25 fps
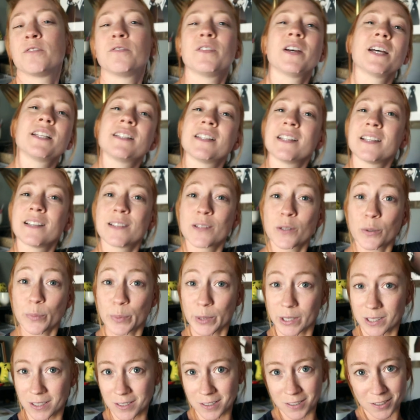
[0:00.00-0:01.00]
fancy little
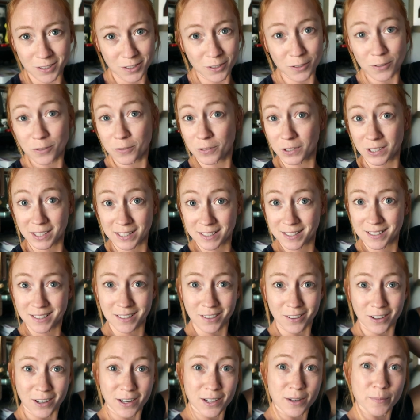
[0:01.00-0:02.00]
pictures too for
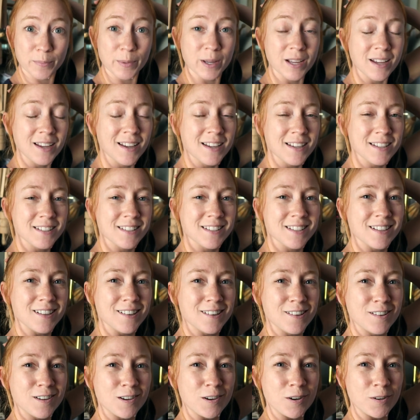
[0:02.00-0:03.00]
Instagram,
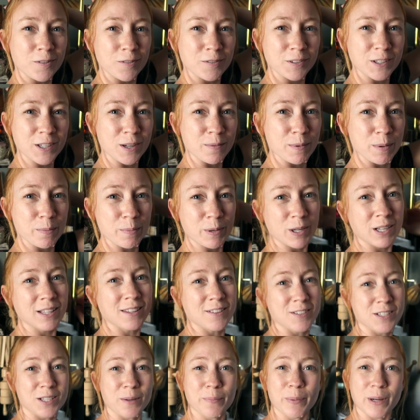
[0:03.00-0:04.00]
so hopefully I'll be putting
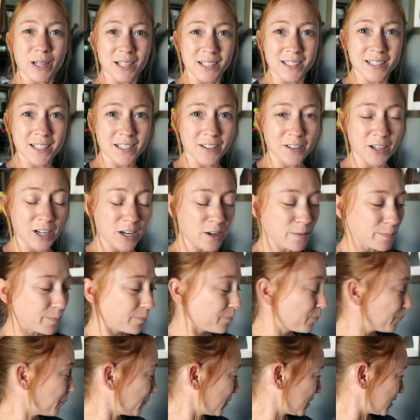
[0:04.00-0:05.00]
those up on
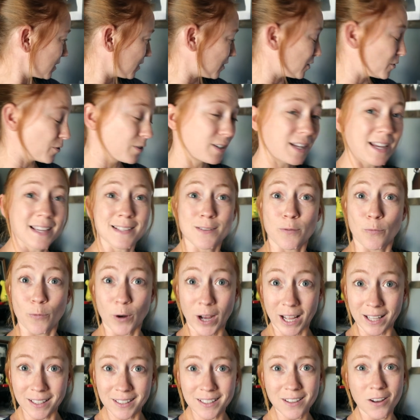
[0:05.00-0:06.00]
Instagram soon as
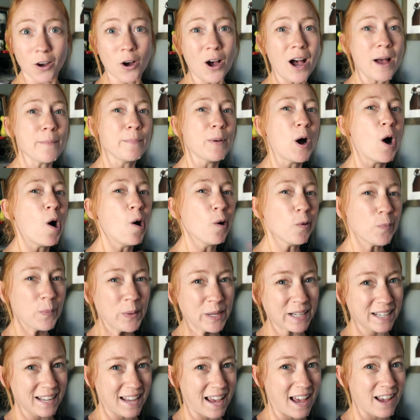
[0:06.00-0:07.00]
well. I'm
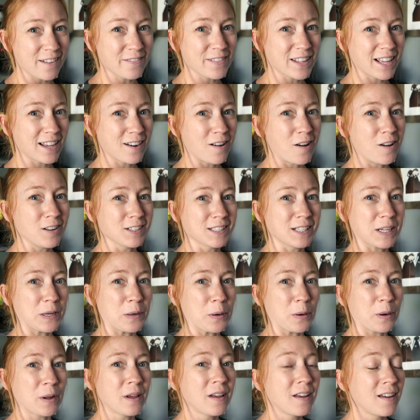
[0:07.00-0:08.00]
hoping to have that all
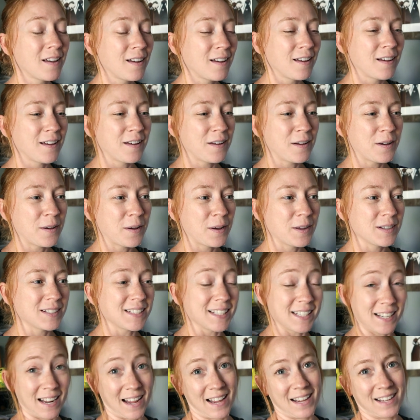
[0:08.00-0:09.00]
done
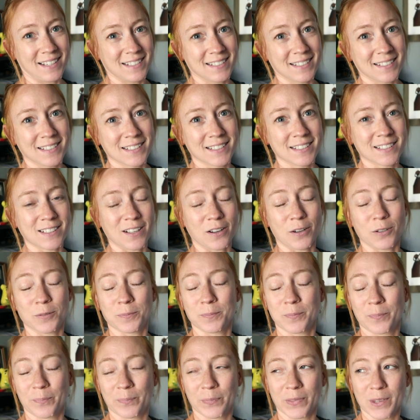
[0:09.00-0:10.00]
today, so
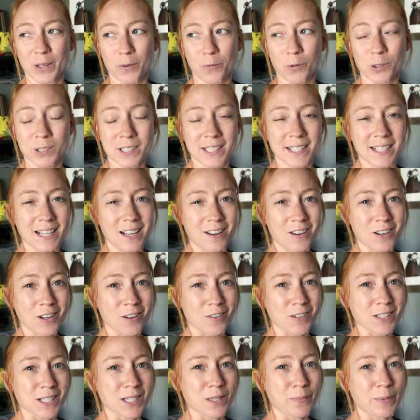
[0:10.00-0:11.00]
we'll see how it
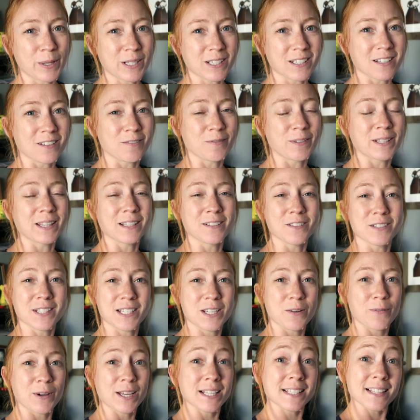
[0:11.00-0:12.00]
goes. It depends on when
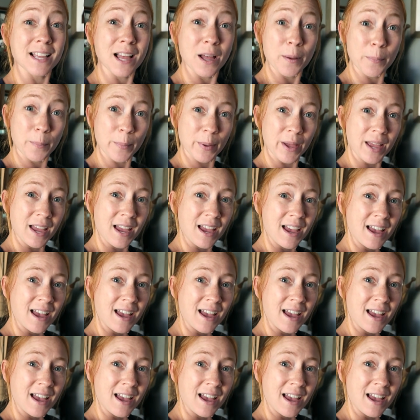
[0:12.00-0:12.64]
Lucy wakes up